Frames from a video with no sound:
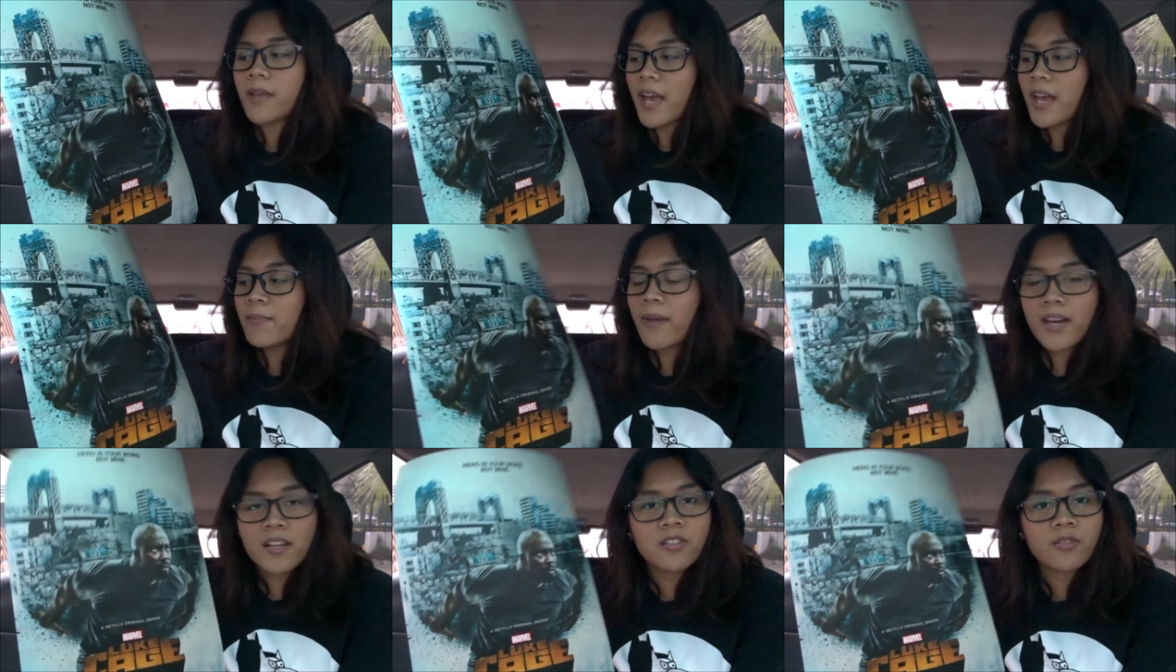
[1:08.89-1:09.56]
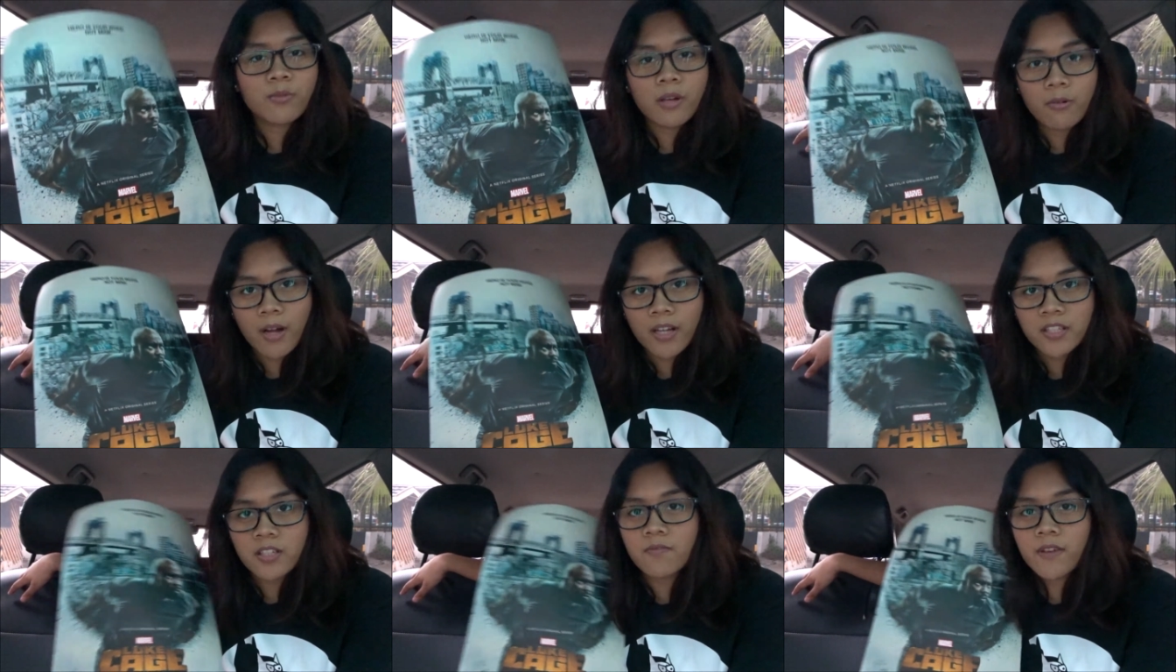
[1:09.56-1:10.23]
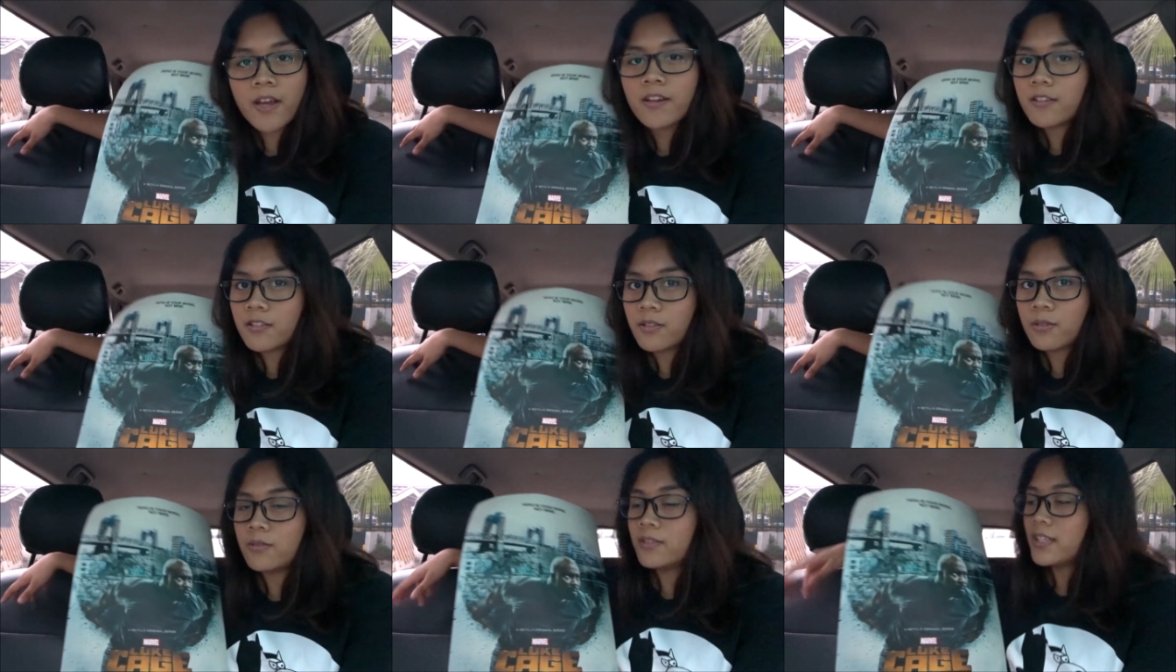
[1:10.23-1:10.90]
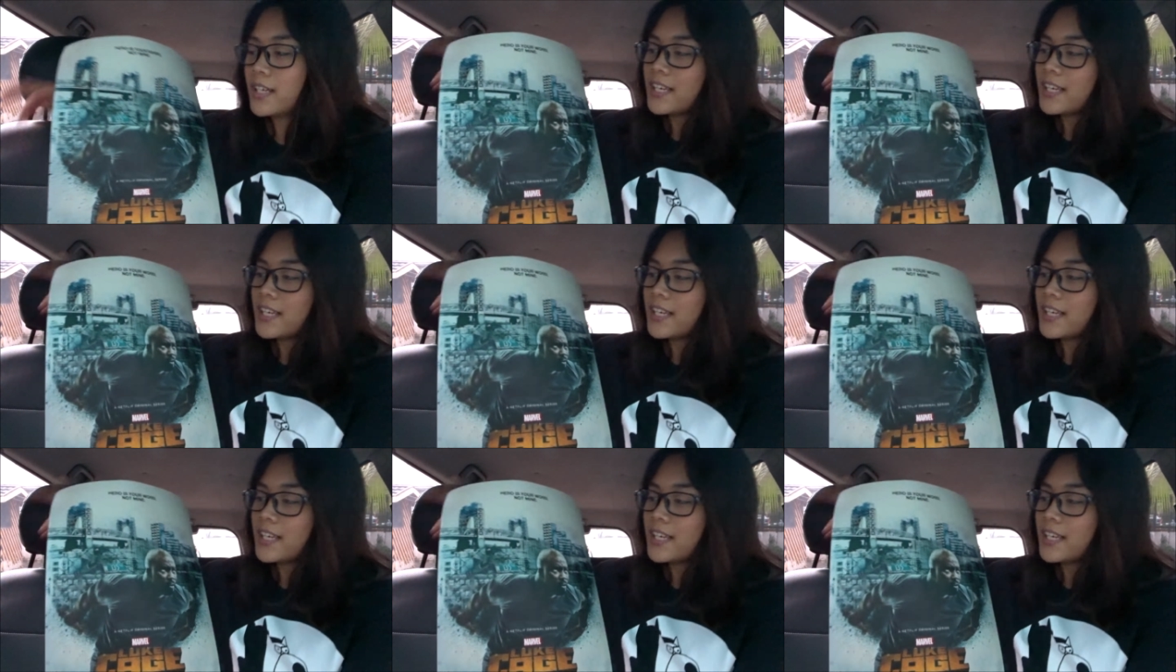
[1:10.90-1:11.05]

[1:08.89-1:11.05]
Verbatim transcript: I might as well watch it very soon.